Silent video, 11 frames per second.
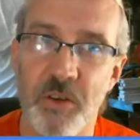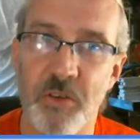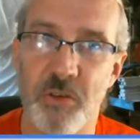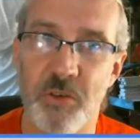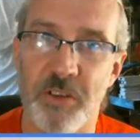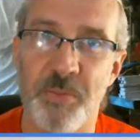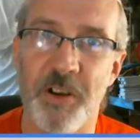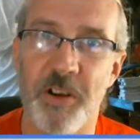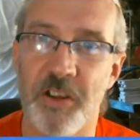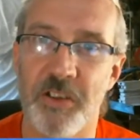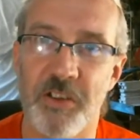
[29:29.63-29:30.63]
Those are
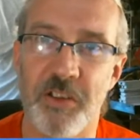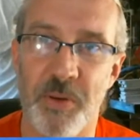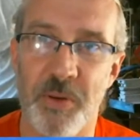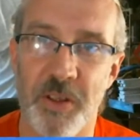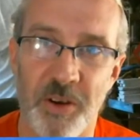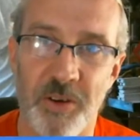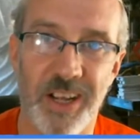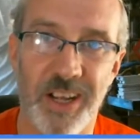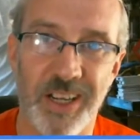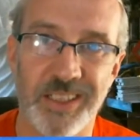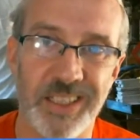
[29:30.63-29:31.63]
experiences, but they're
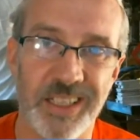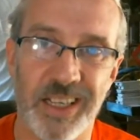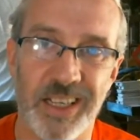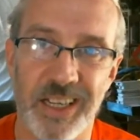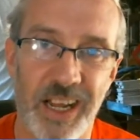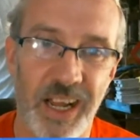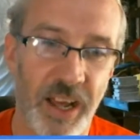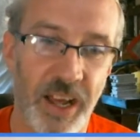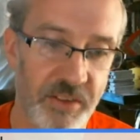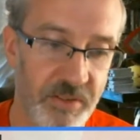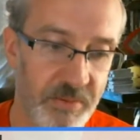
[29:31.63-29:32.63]
not
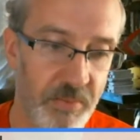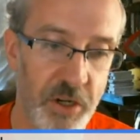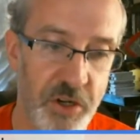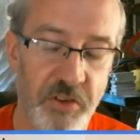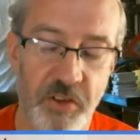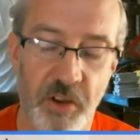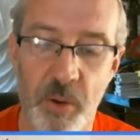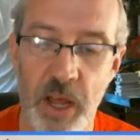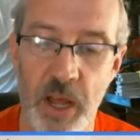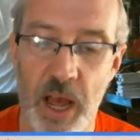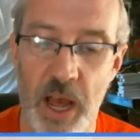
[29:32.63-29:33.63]
as much.
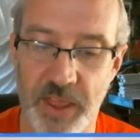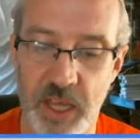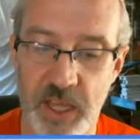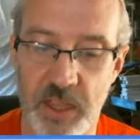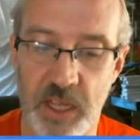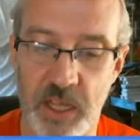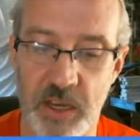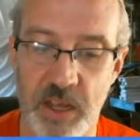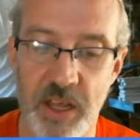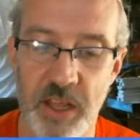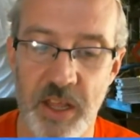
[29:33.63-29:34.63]
So I think
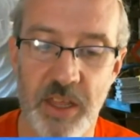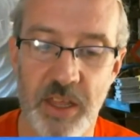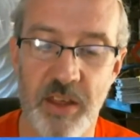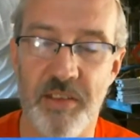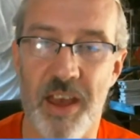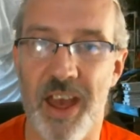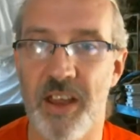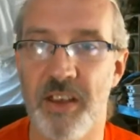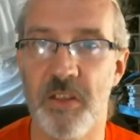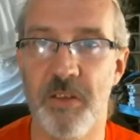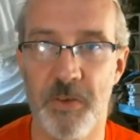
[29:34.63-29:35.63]
that this
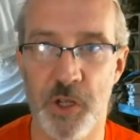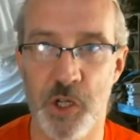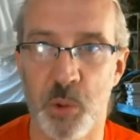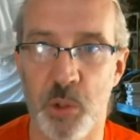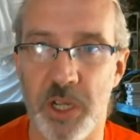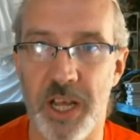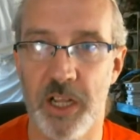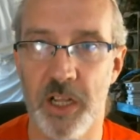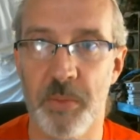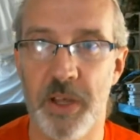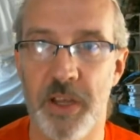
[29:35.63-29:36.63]
adds the visual
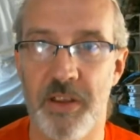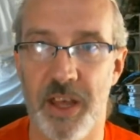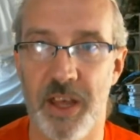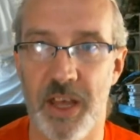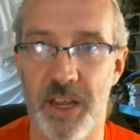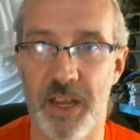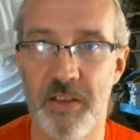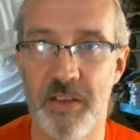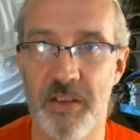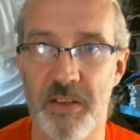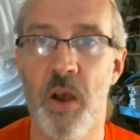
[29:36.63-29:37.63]
element in
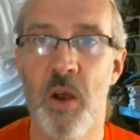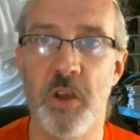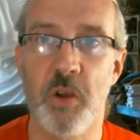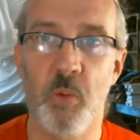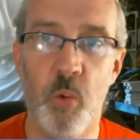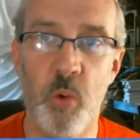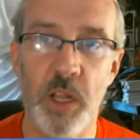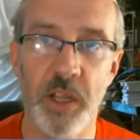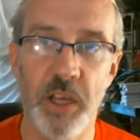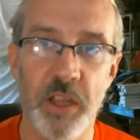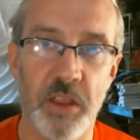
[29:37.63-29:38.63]
it. You
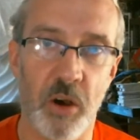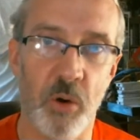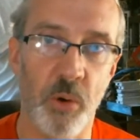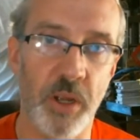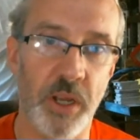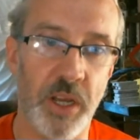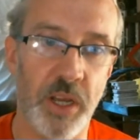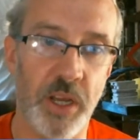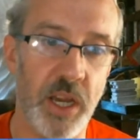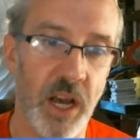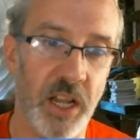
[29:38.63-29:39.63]
really, though,
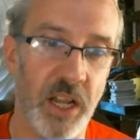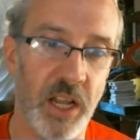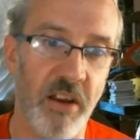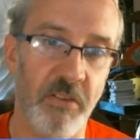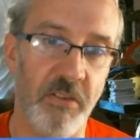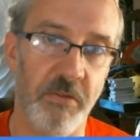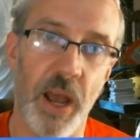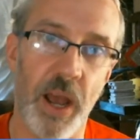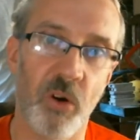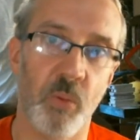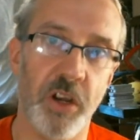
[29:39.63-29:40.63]
get a lot of
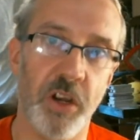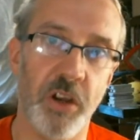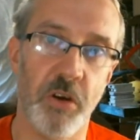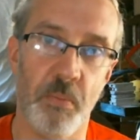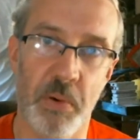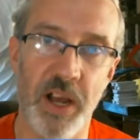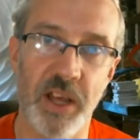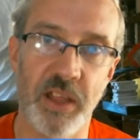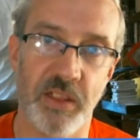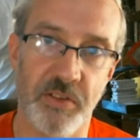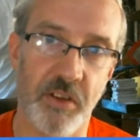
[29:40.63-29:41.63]
power when you
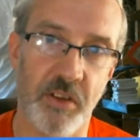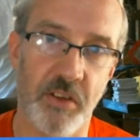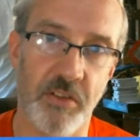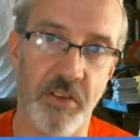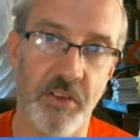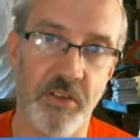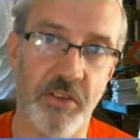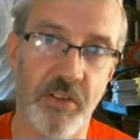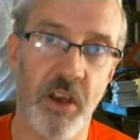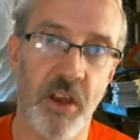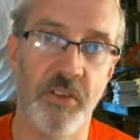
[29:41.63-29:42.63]
combine the
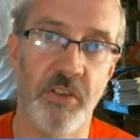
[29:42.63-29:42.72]
senses.